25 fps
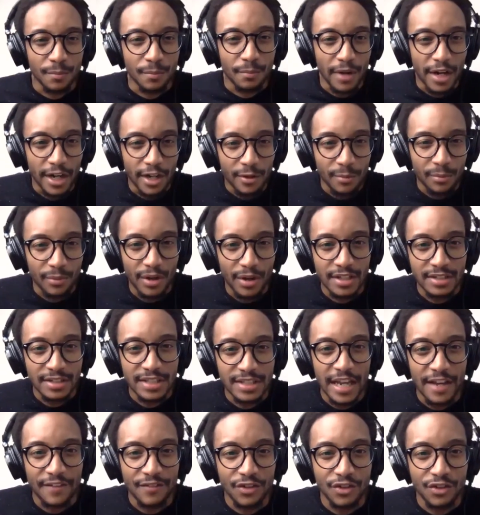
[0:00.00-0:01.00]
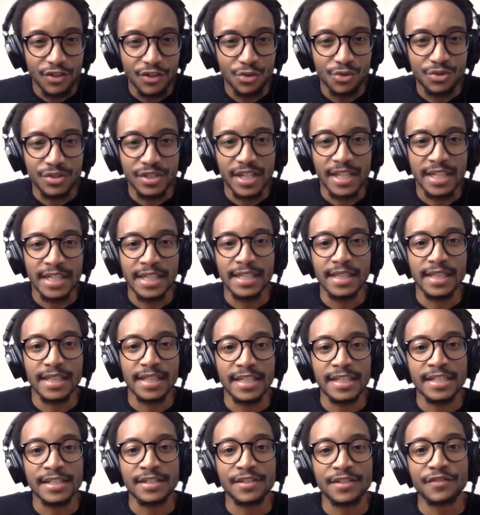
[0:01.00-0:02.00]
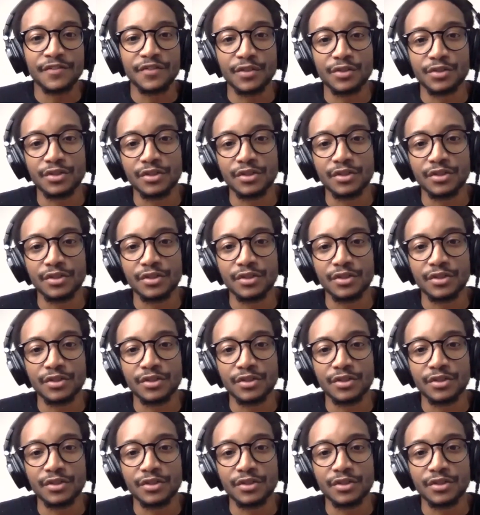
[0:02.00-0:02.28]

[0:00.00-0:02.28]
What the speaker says: microprimes, have you used any lens